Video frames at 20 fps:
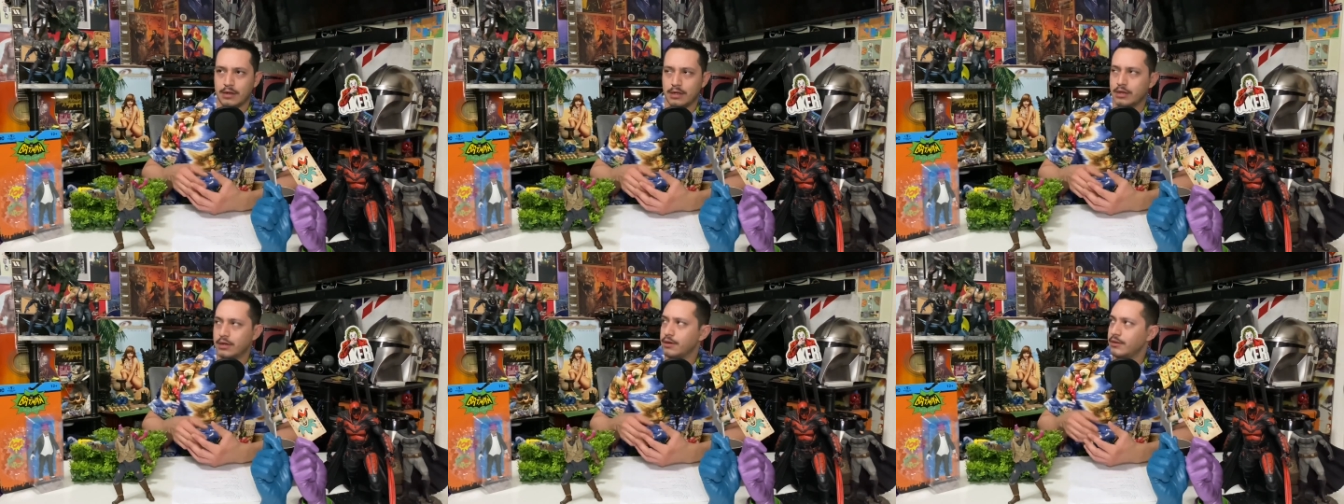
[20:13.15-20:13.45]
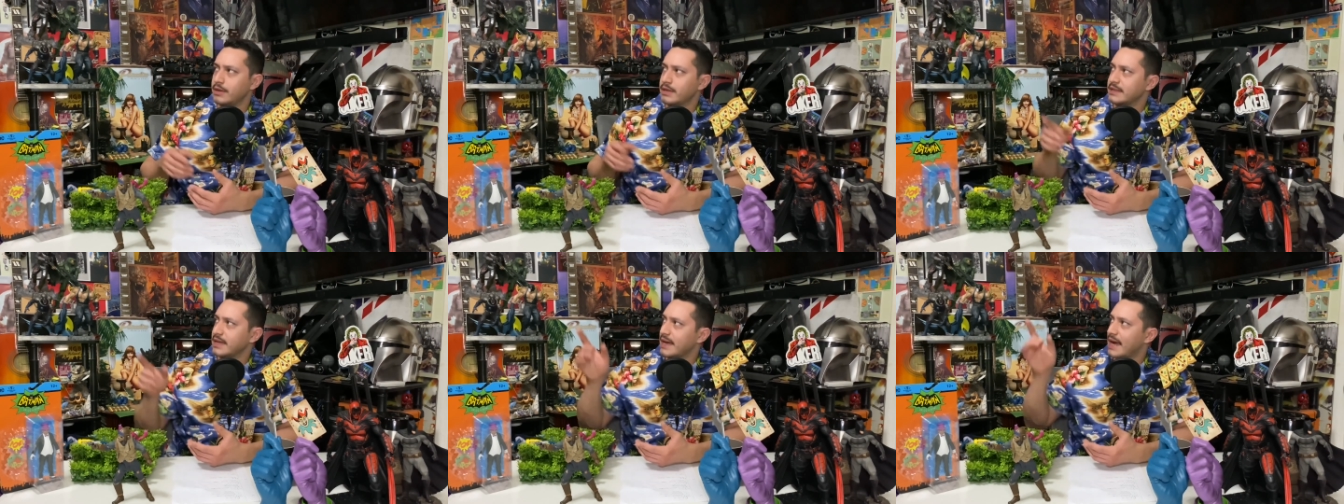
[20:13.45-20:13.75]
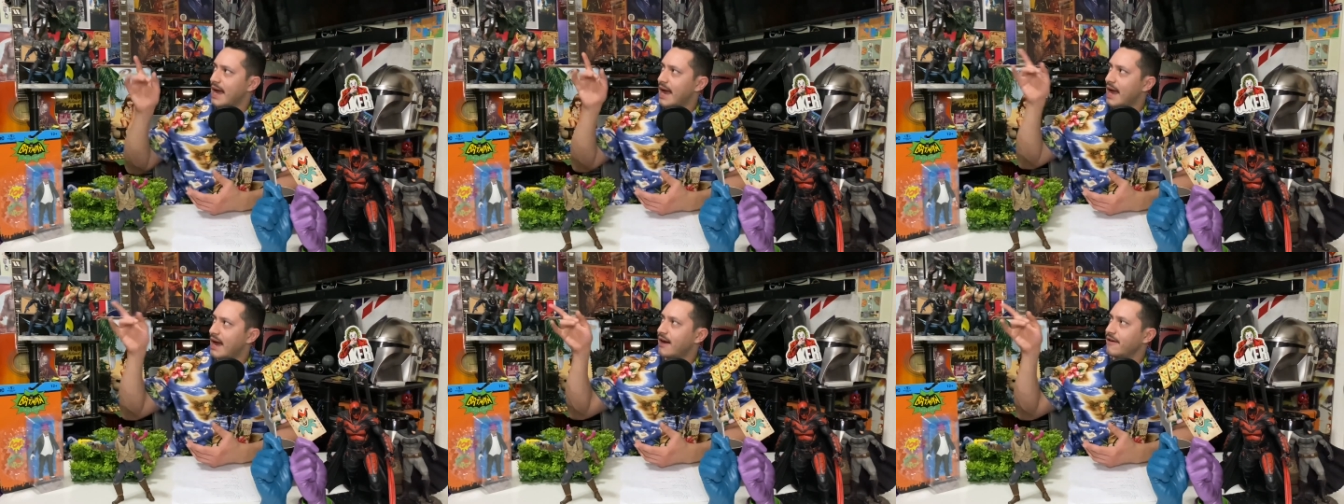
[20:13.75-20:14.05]
You know, because I
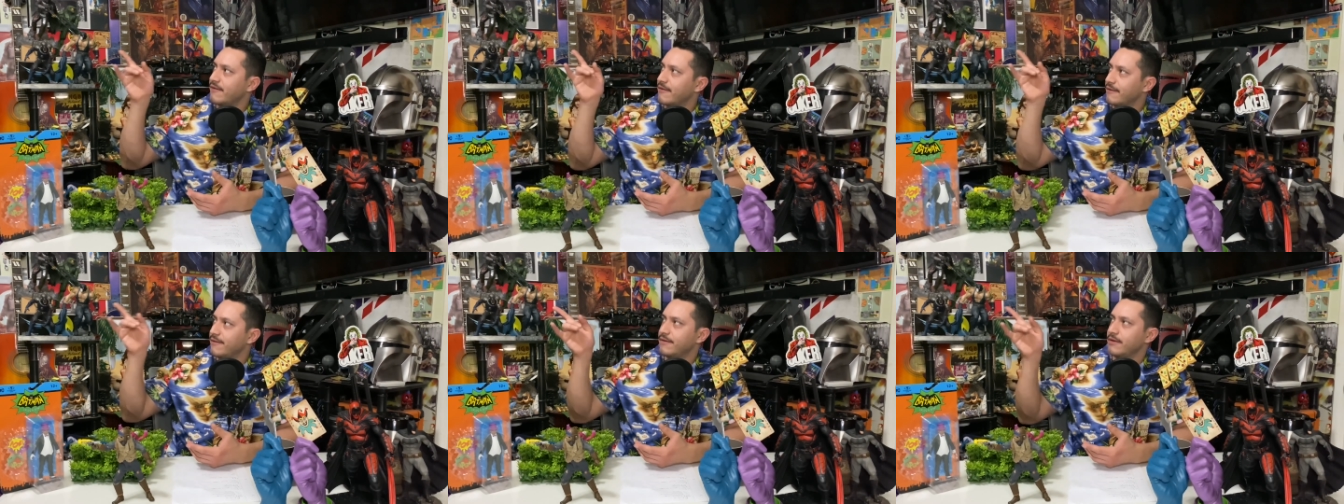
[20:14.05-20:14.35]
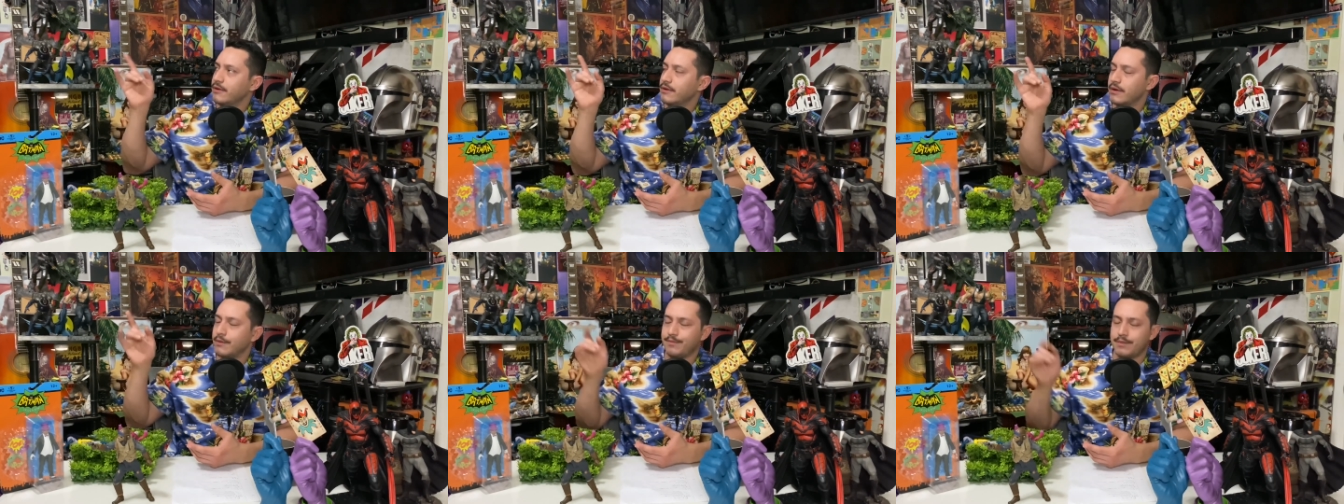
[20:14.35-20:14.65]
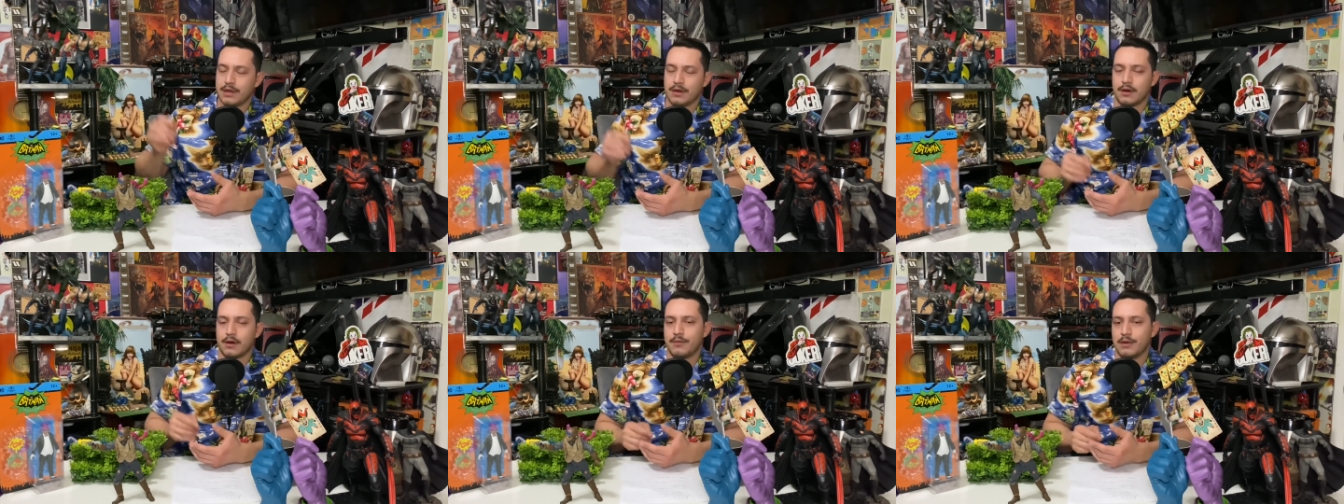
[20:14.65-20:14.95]
have a few up
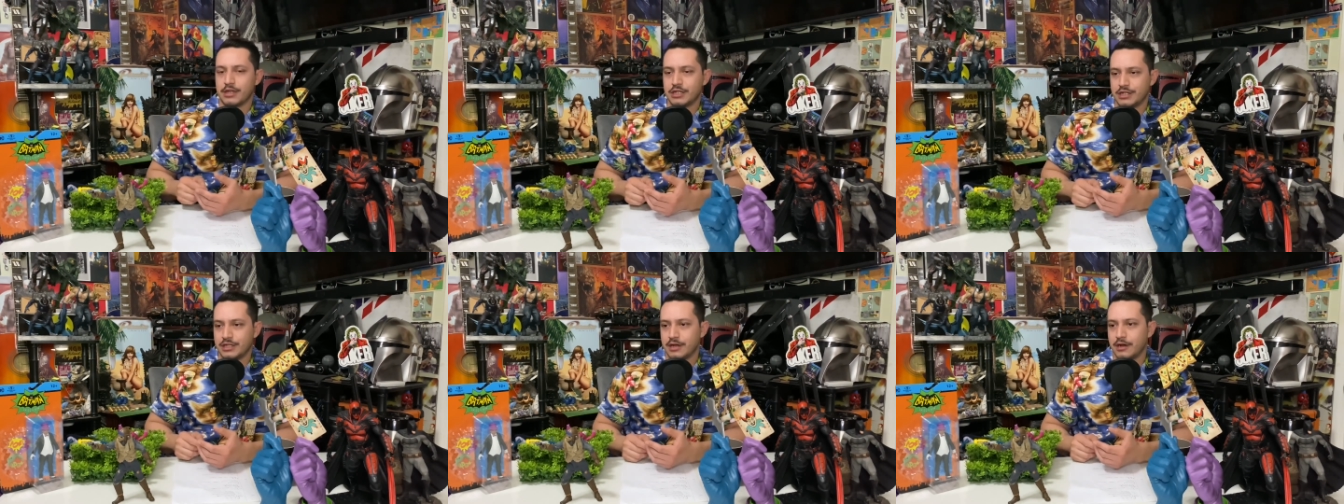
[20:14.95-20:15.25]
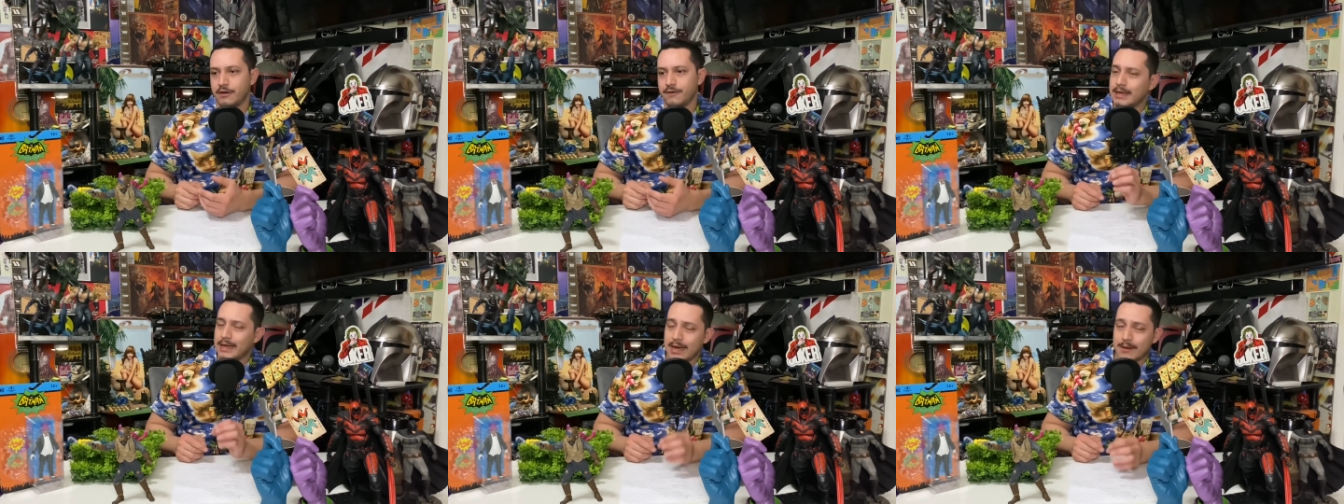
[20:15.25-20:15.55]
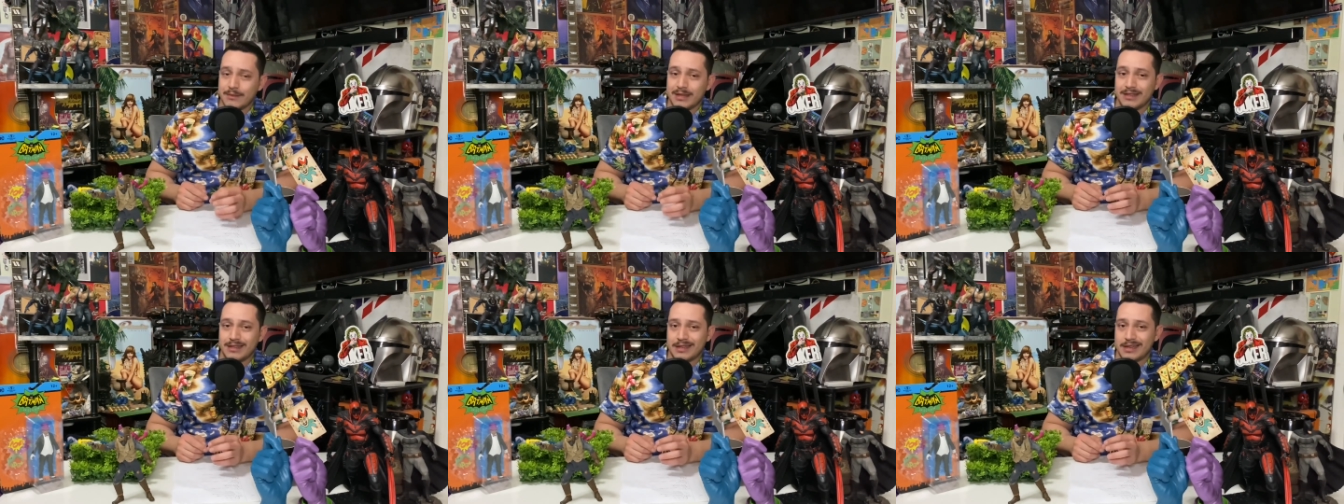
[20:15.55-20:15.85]
there on my shelf,
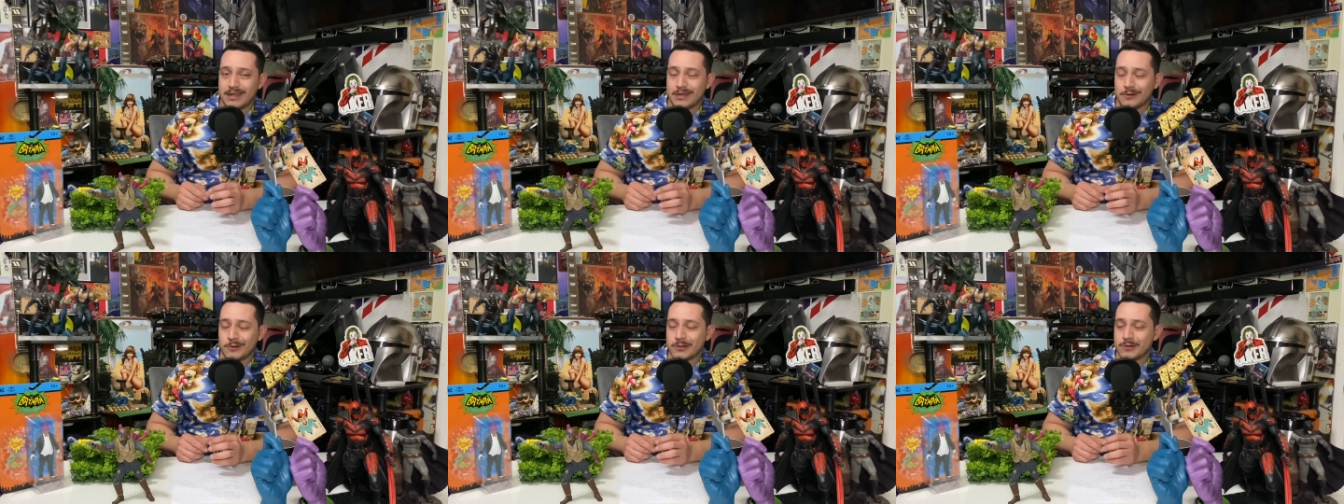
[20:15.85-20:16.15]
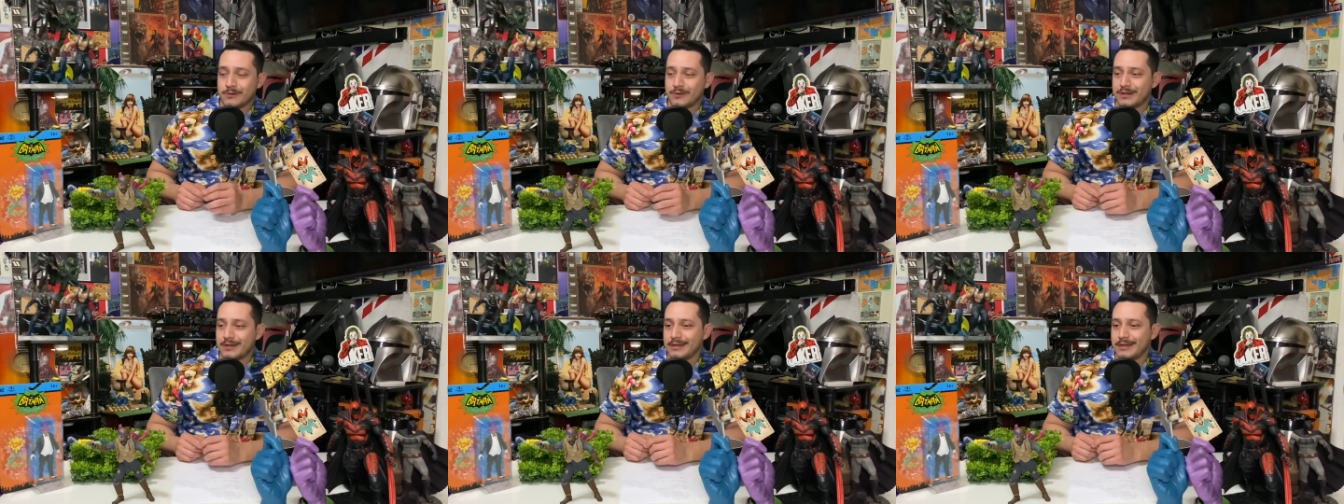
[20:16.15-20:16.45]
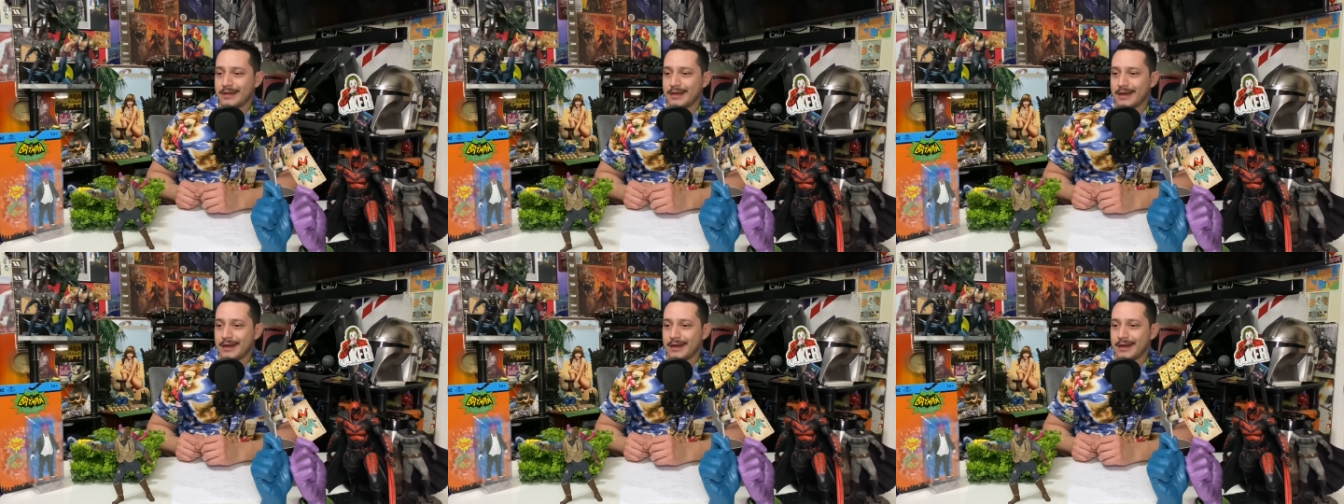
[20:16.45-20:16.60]
namely the Killers one.